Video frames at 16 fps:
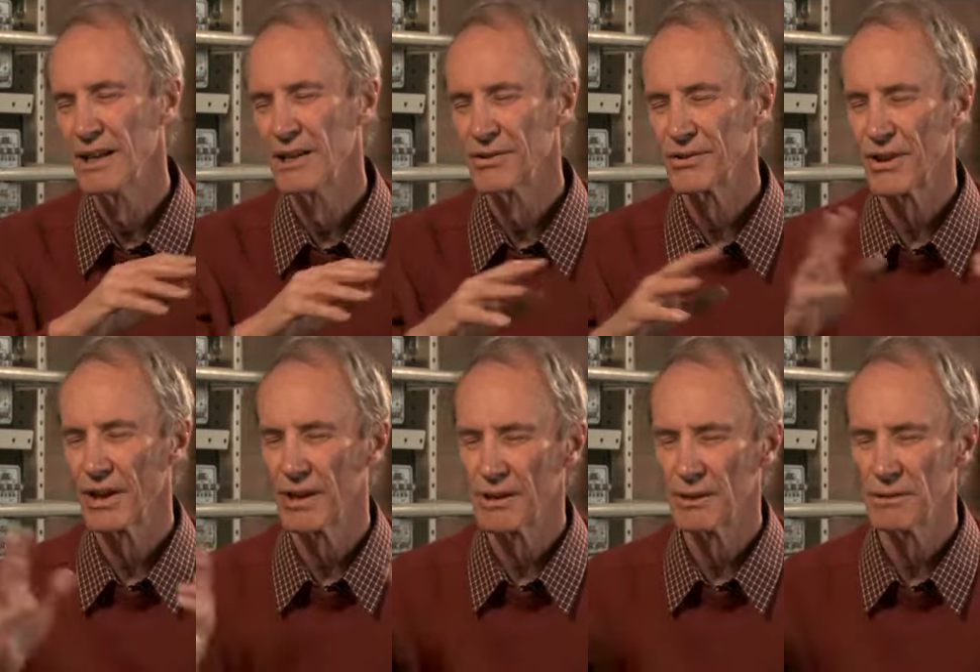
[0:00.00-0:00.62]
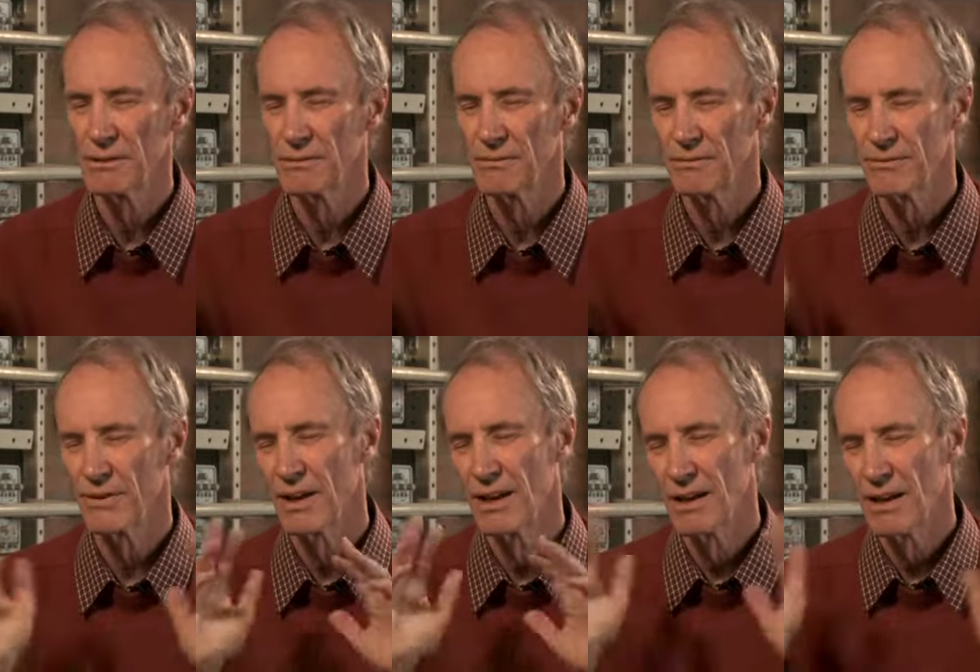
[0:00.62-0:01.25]
So
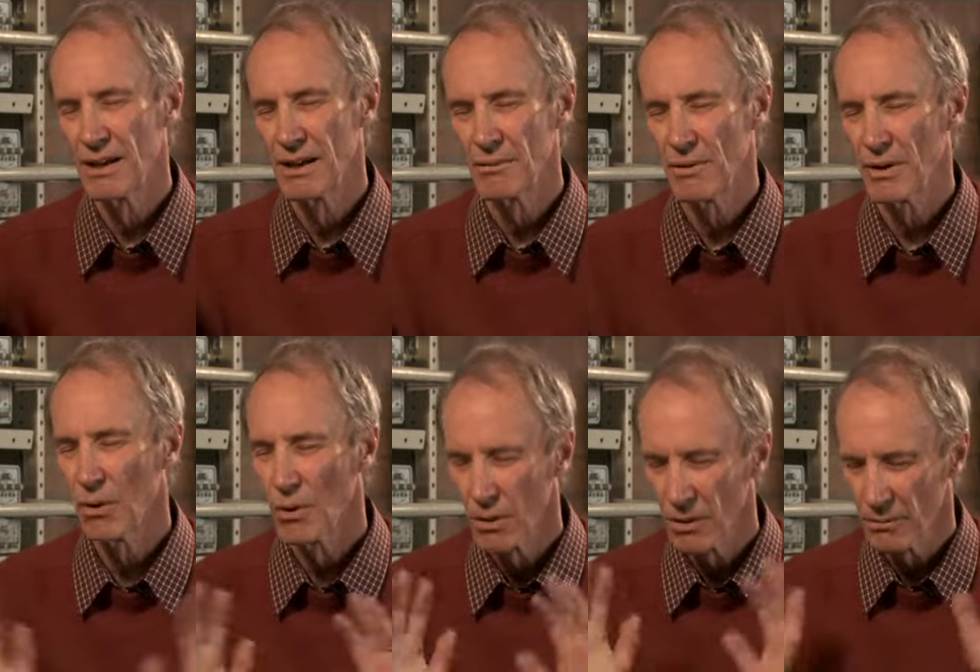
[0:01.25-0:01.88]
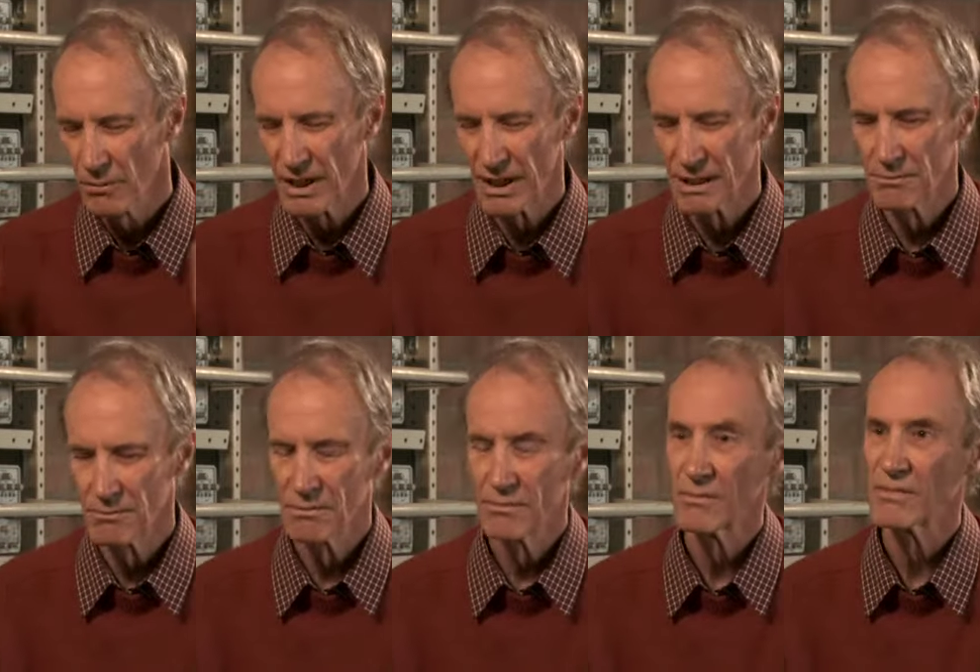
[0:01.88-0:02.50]
we
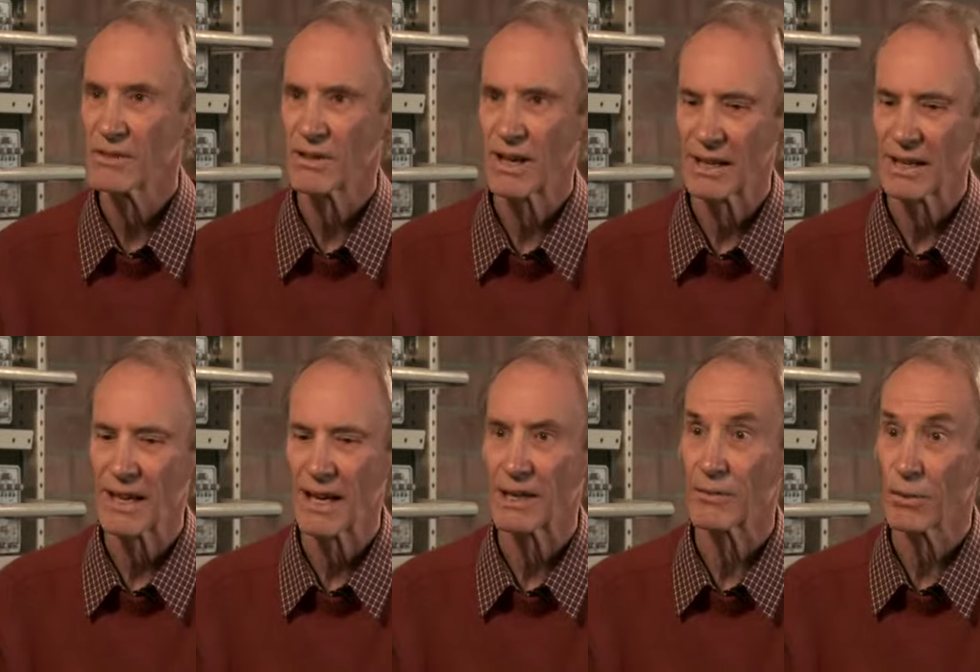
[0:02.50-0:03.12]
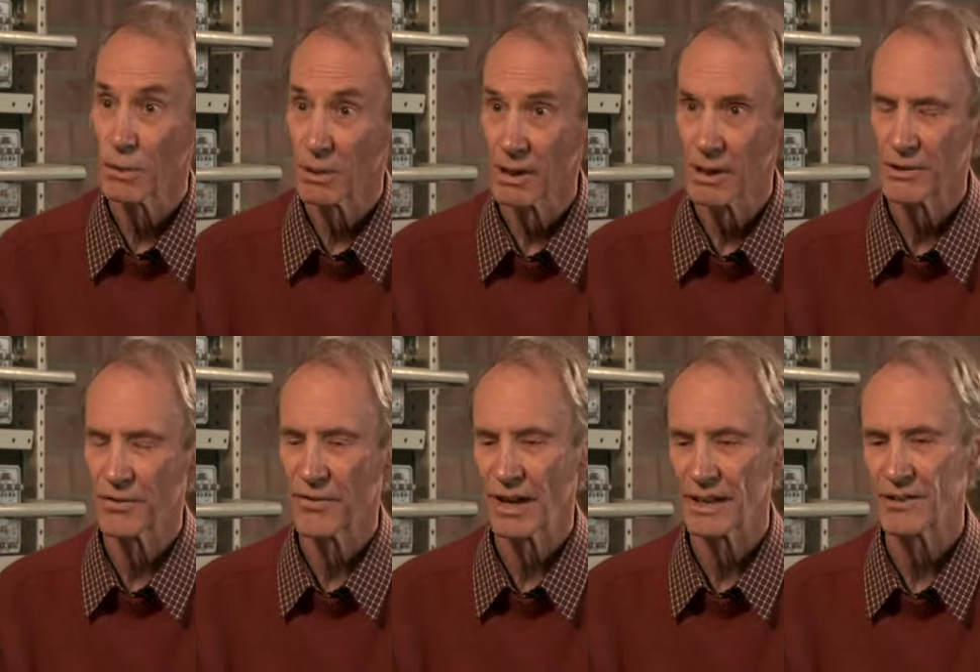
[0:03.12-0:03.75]
can take count of all those
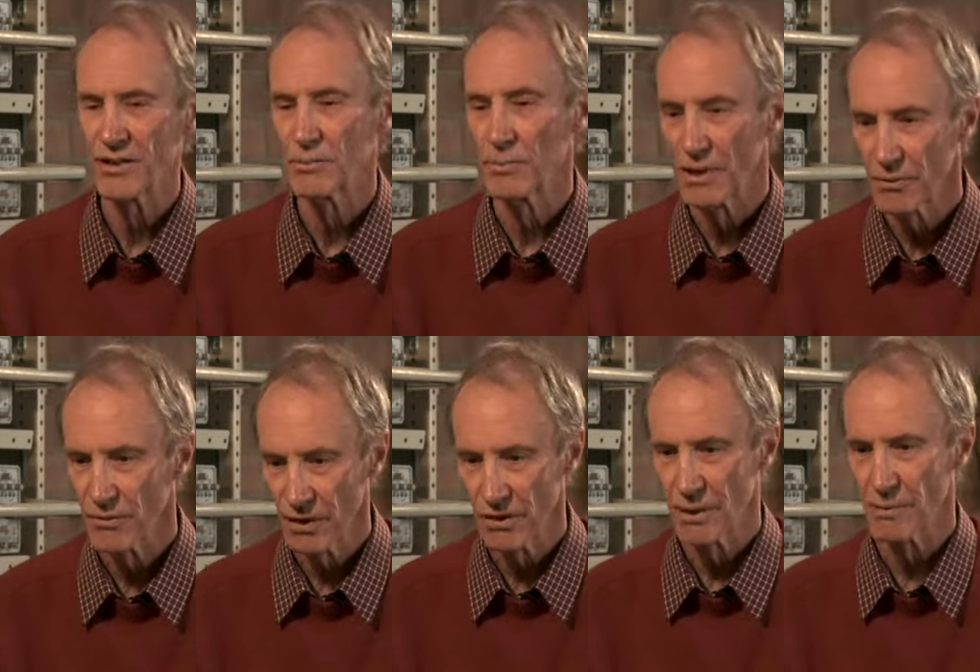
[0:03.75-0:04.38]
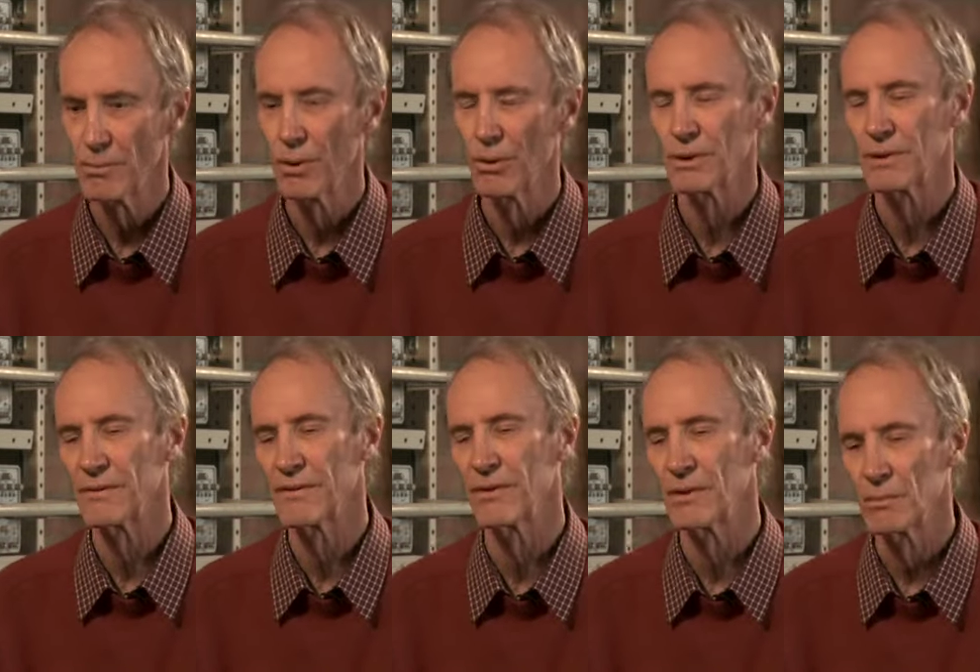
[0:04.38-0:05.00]
factors, but it's very
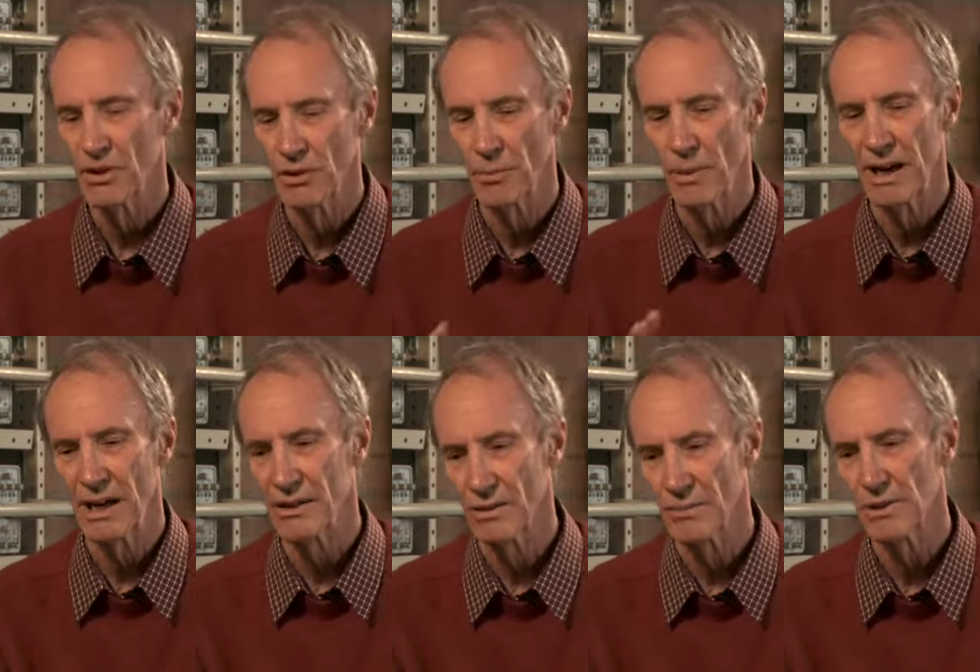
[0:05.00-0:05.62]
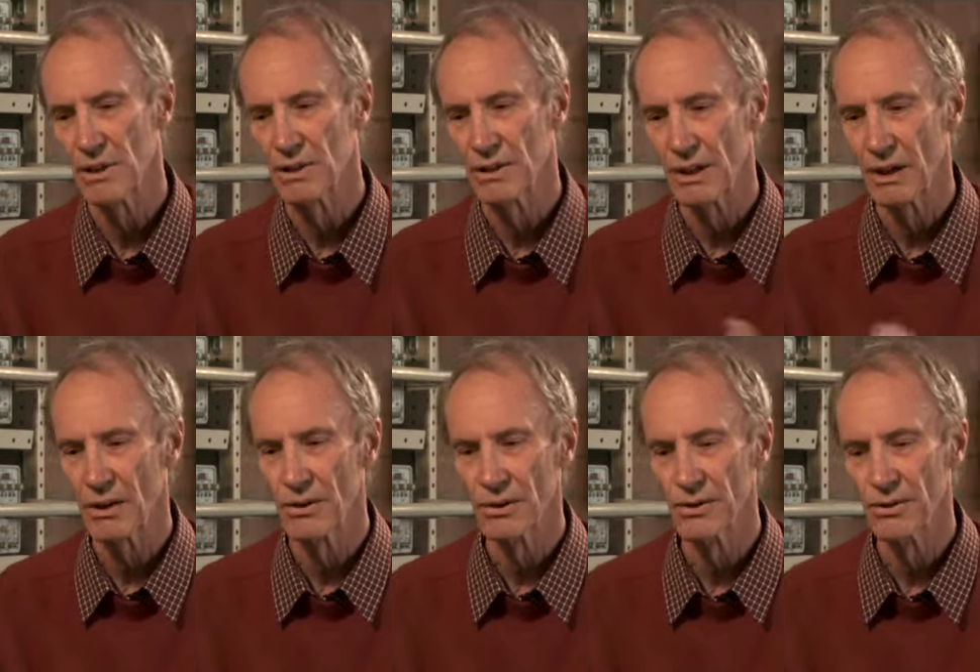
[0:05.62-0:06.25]
important for which part of the building
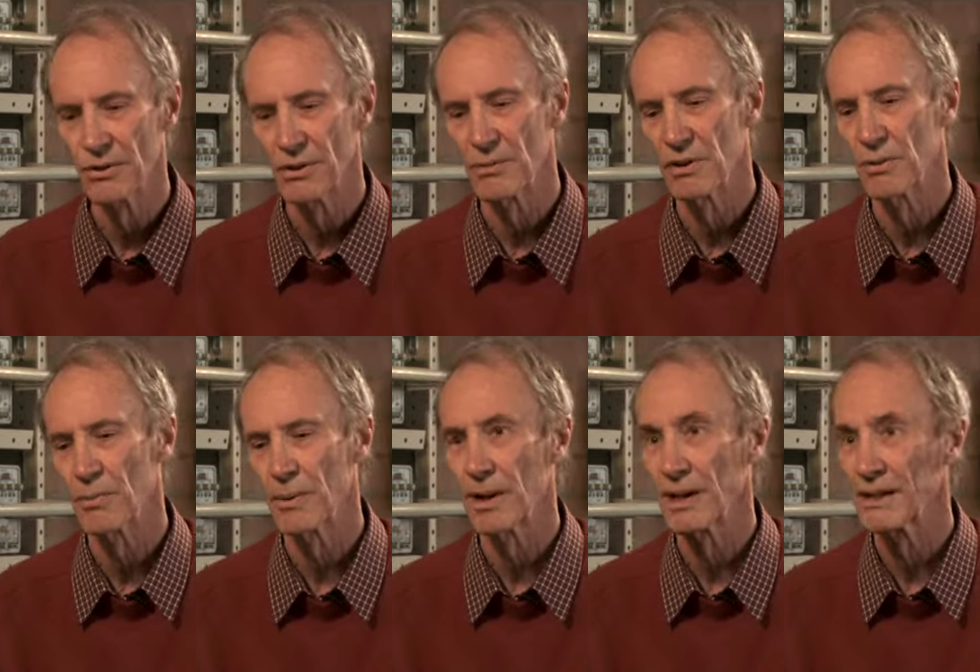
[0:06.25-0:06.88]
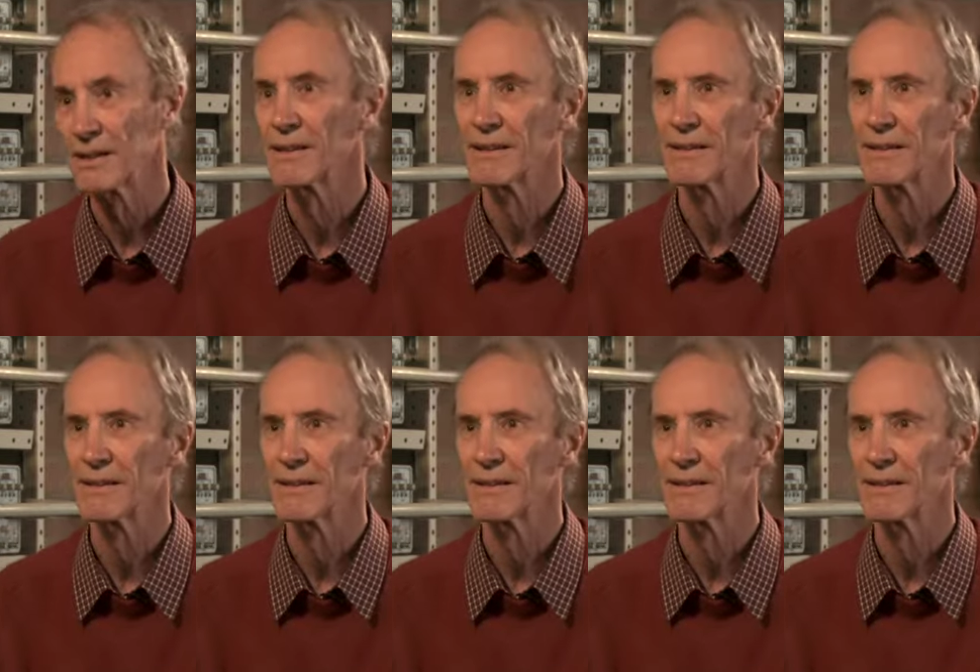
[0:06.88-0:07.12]
cools and which part